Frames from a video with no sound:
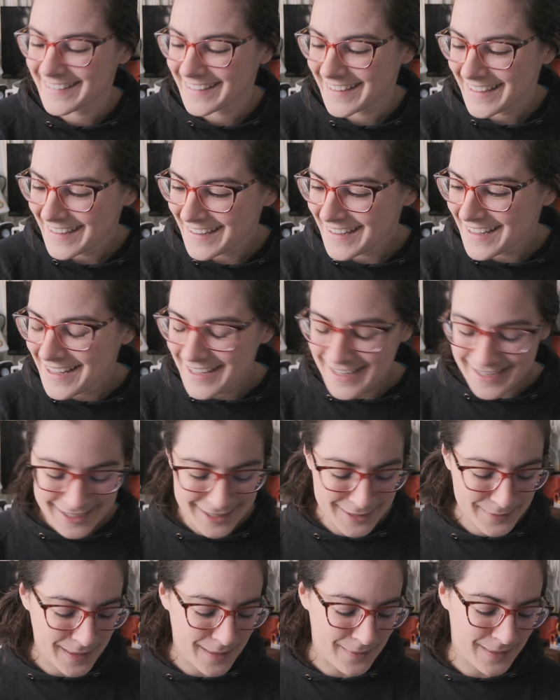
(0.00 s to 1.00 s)
it
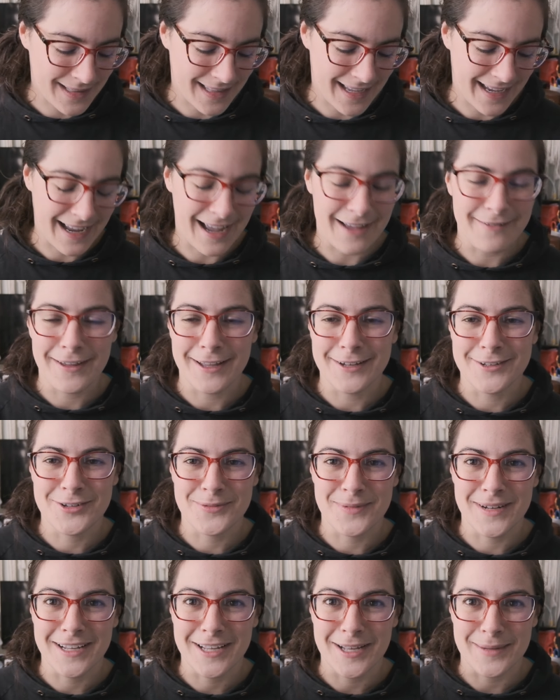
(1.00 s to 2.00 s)
was probably like, I've had too
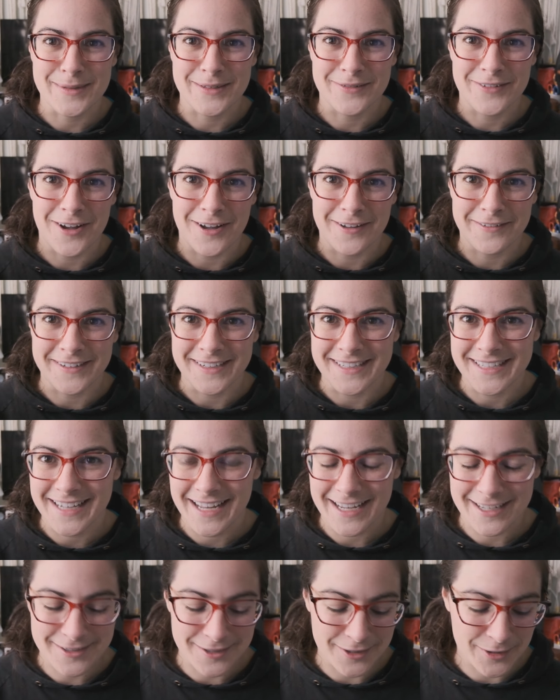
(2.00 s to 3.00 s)
many cups of coffee
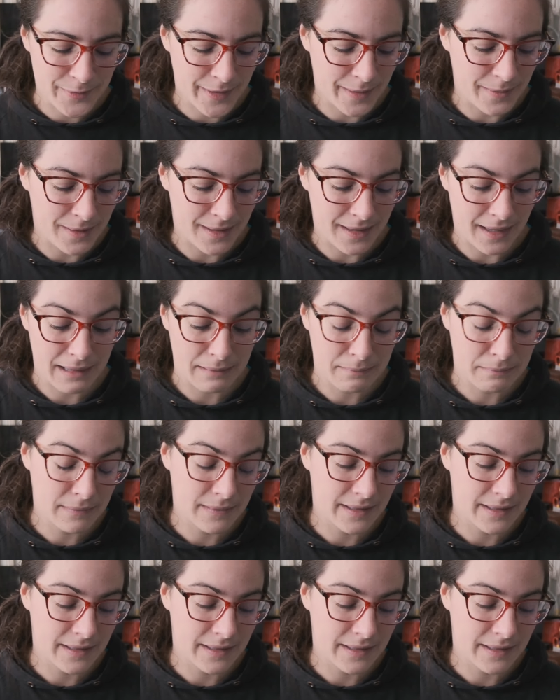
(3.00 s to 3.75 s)
today, so you're probably like,